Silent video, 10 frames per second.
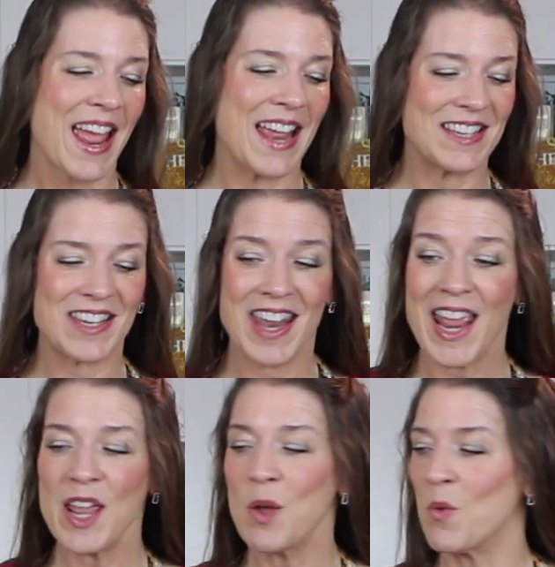And
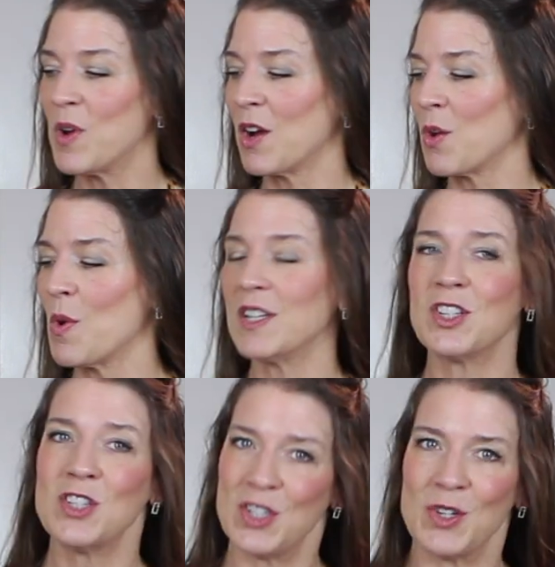today we are going
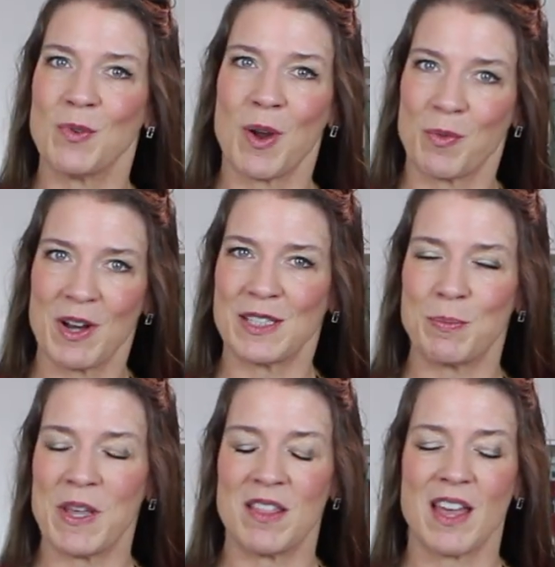to do a
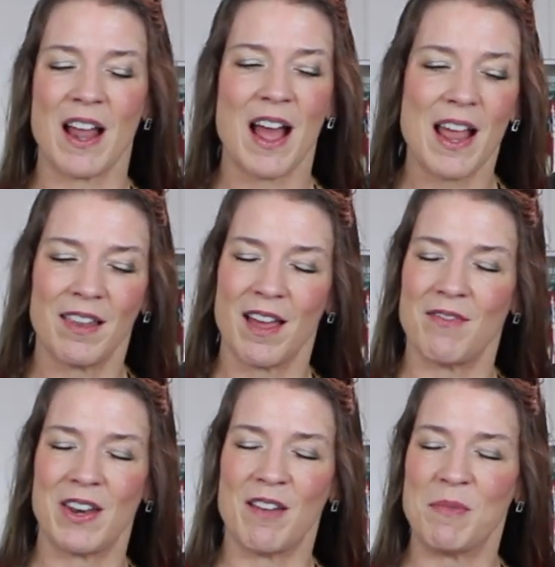recipe that I
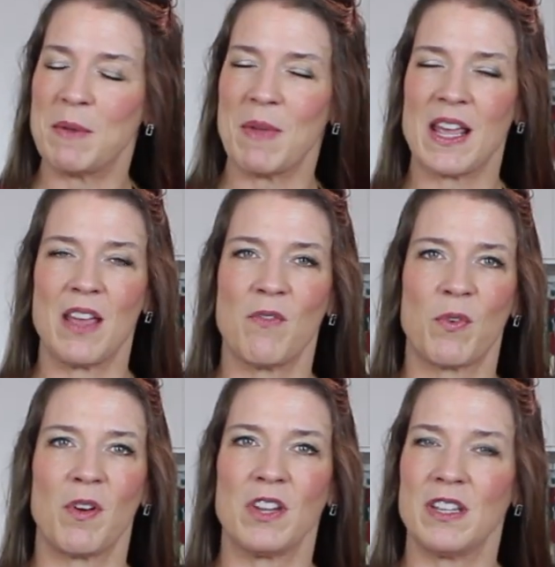love and I've been making
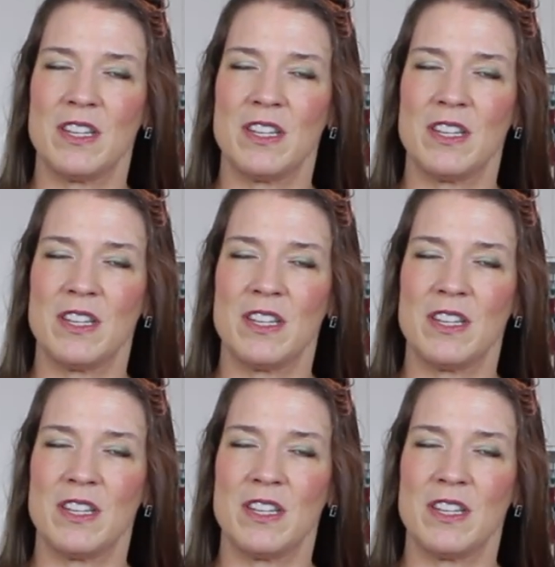for